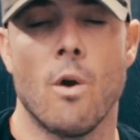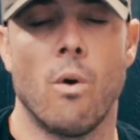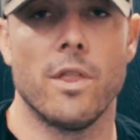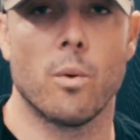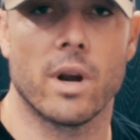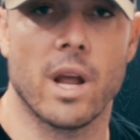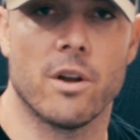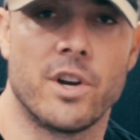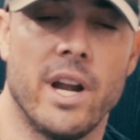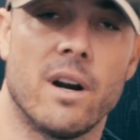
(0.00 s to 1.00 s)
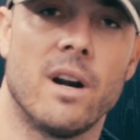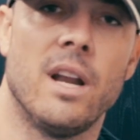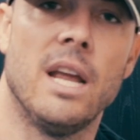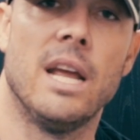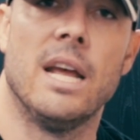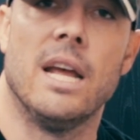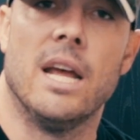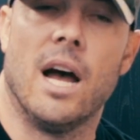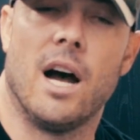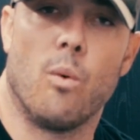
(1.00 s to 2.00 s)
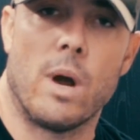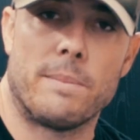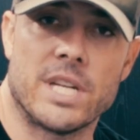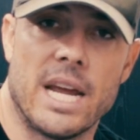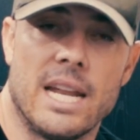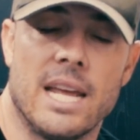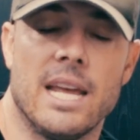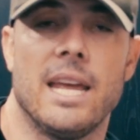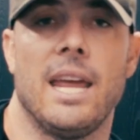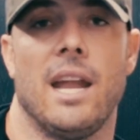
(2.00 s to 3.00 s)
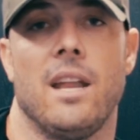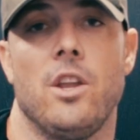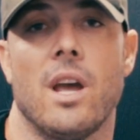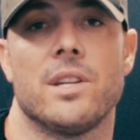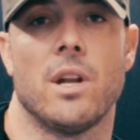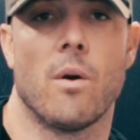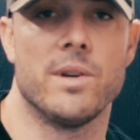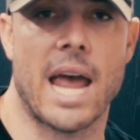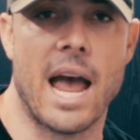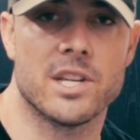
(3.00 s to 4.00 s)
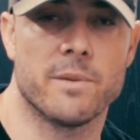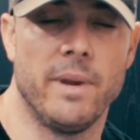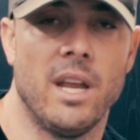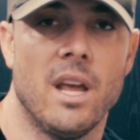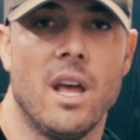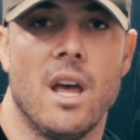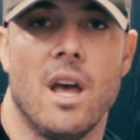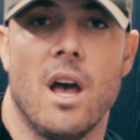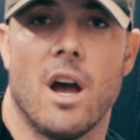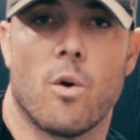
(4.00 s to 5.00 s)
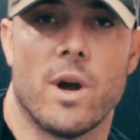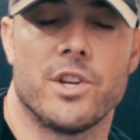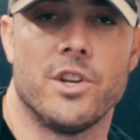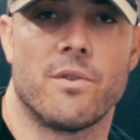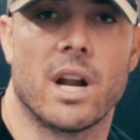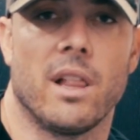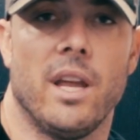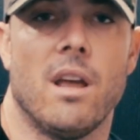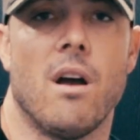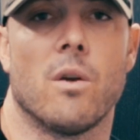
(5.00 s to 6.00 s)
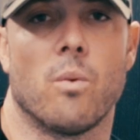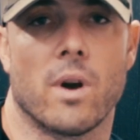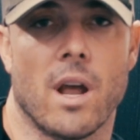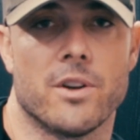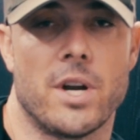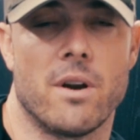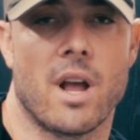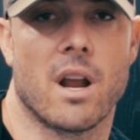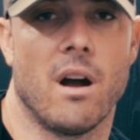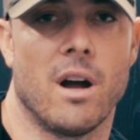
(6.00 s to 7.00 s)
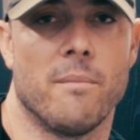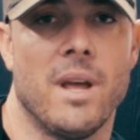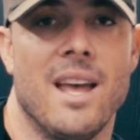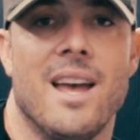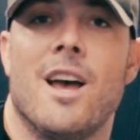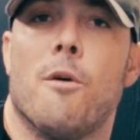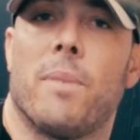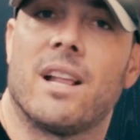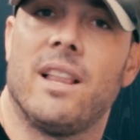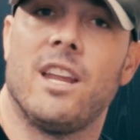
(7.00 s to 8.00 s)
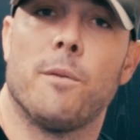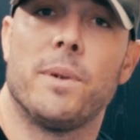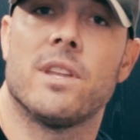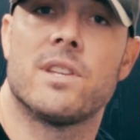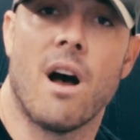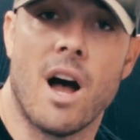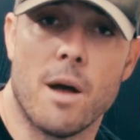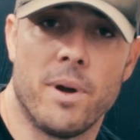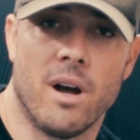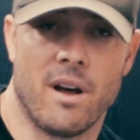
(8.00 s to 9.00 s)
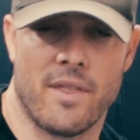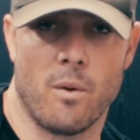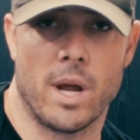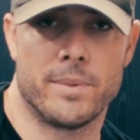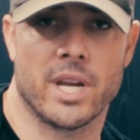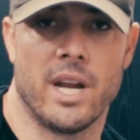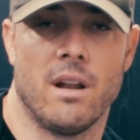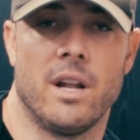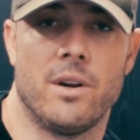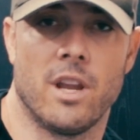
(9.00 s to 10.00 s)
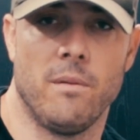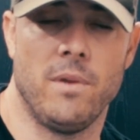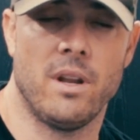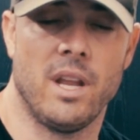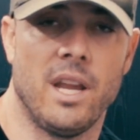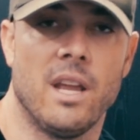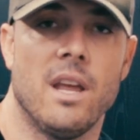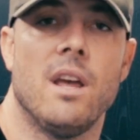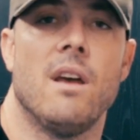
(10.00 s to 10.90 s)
or on the Workout Trainer website, and you guys can always ask me a question directly on workouttrainer.com by clicking up at the top on the website under Community,